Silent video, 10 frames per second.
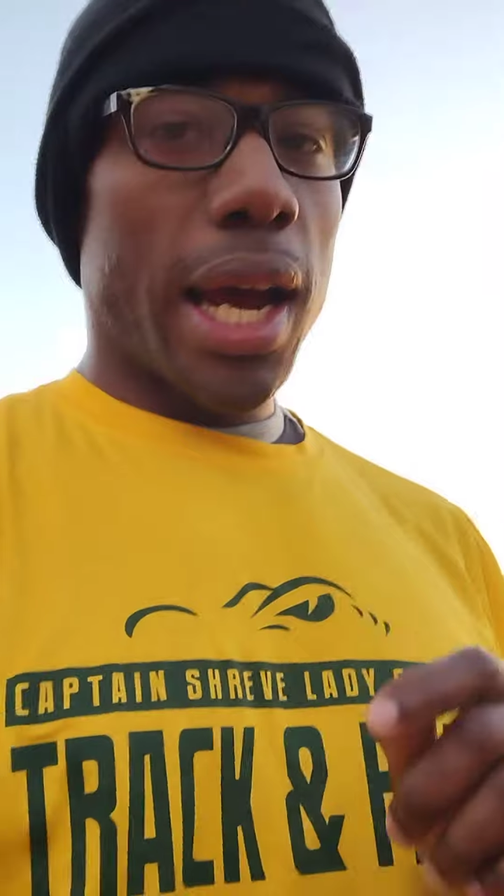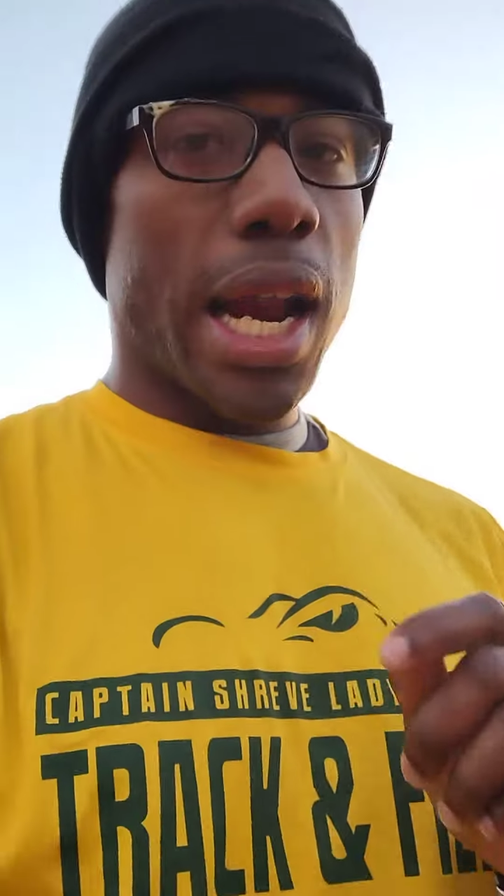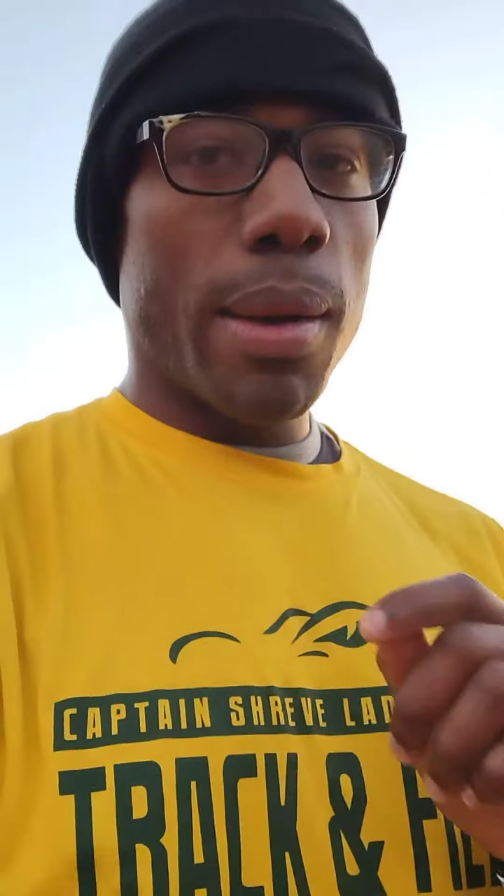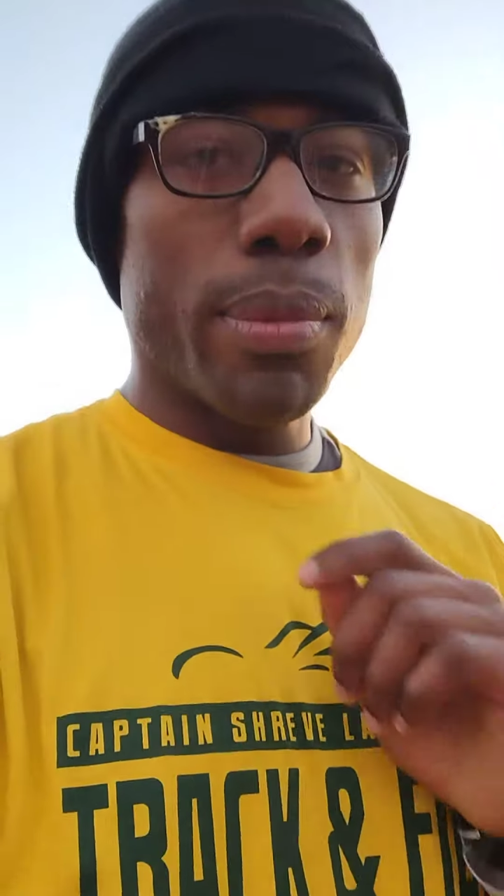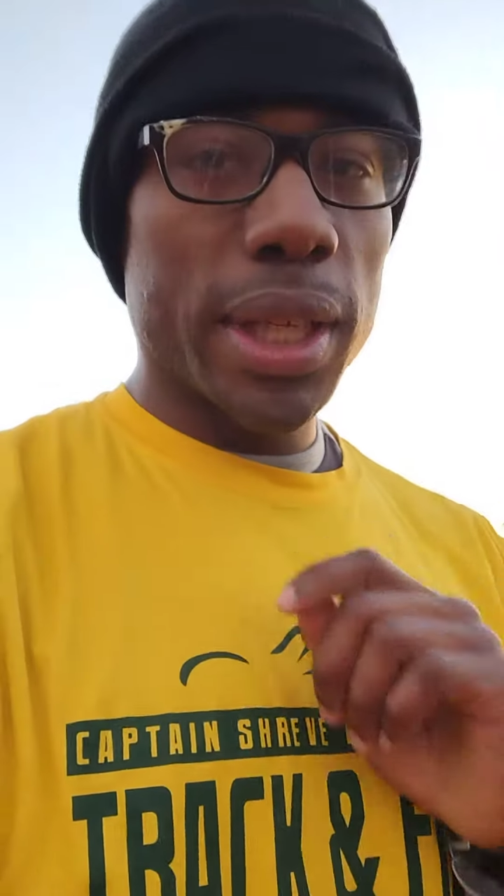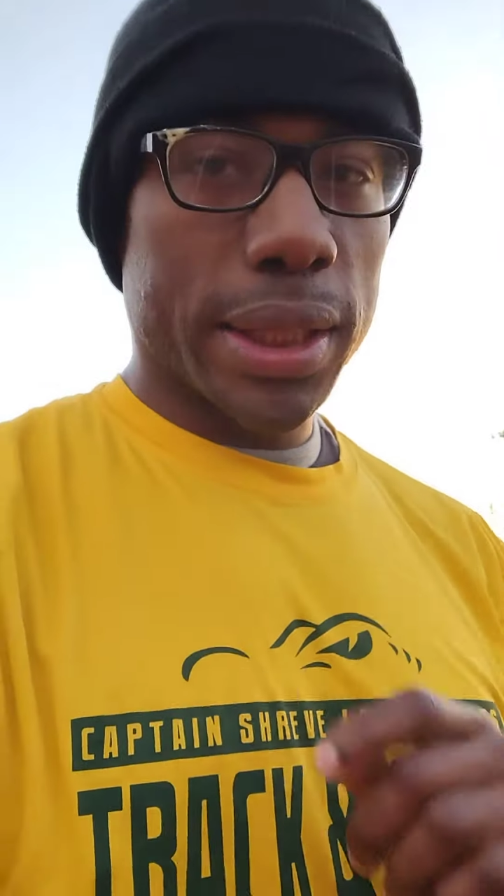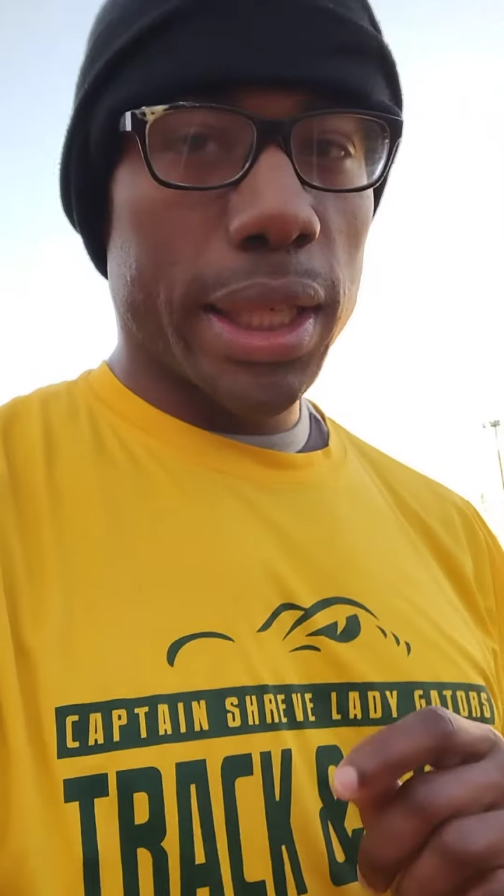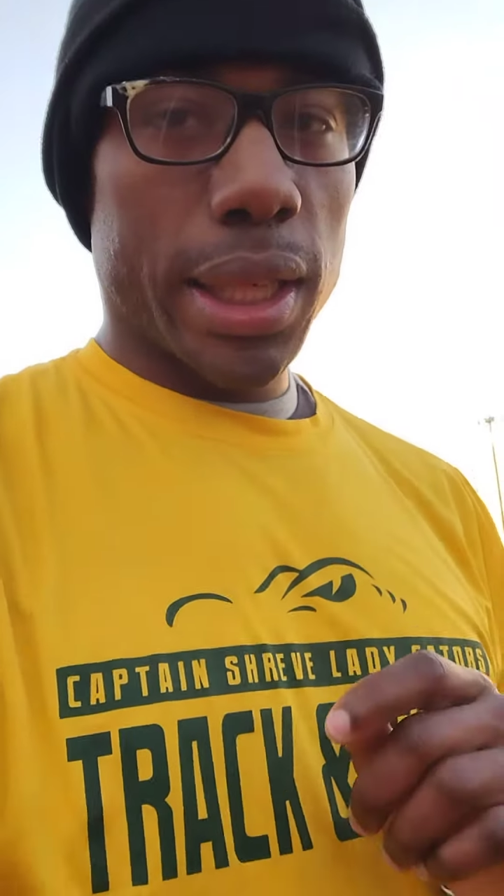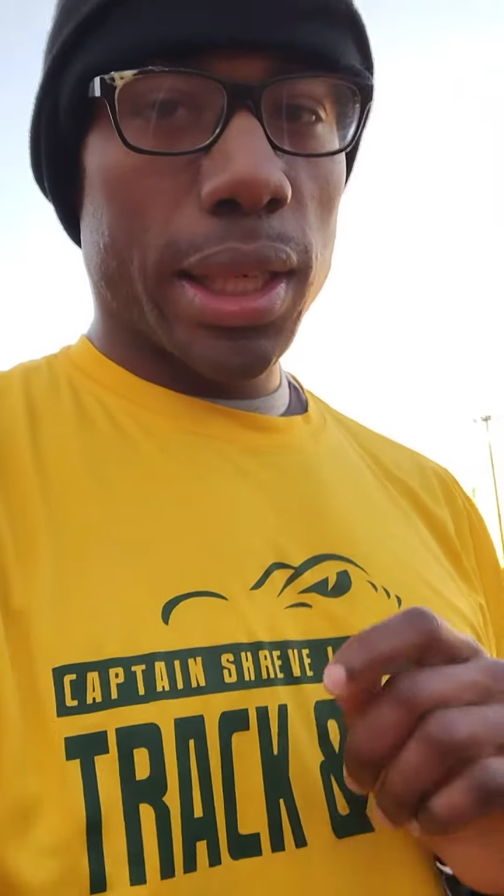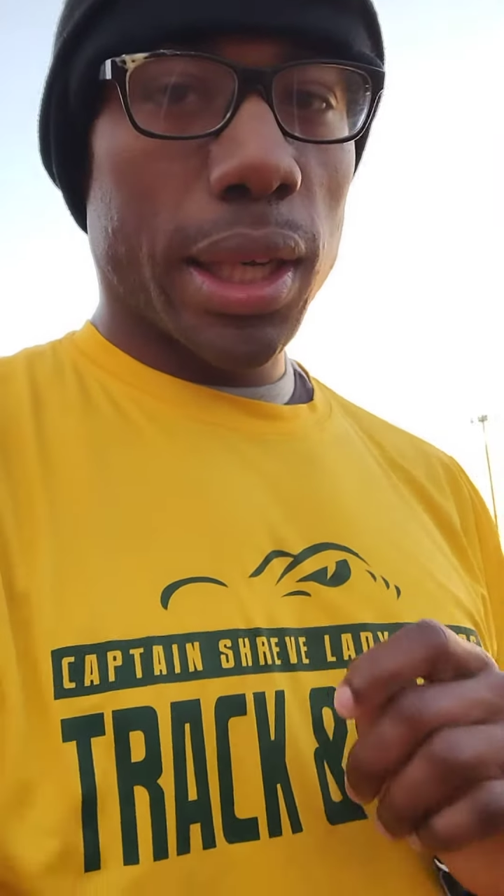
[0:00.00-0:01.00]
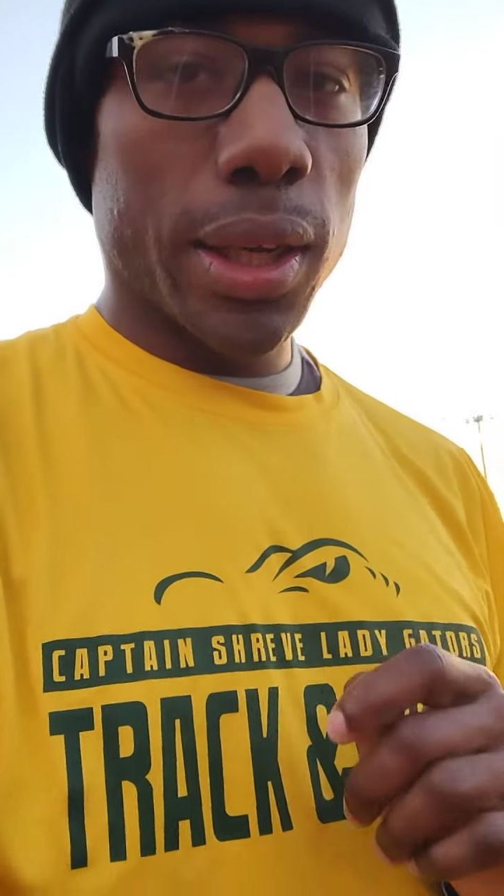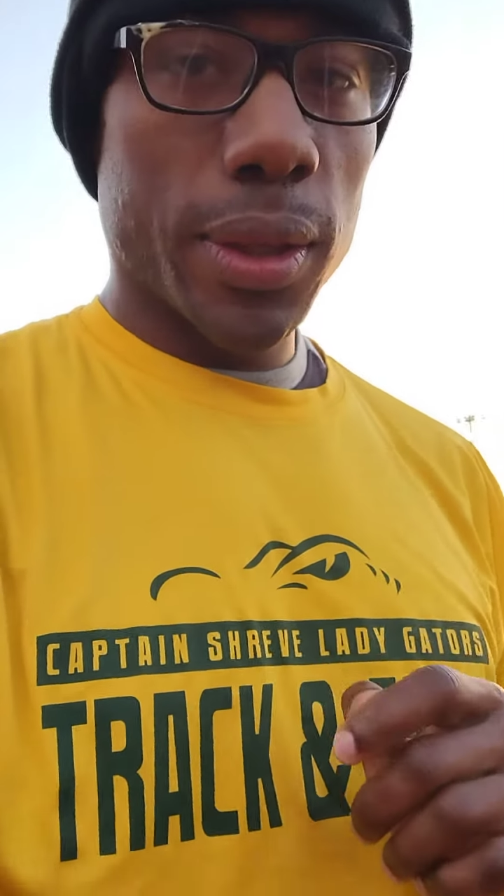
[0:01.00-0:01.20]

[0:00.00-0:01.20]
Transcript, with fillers: And I must get it.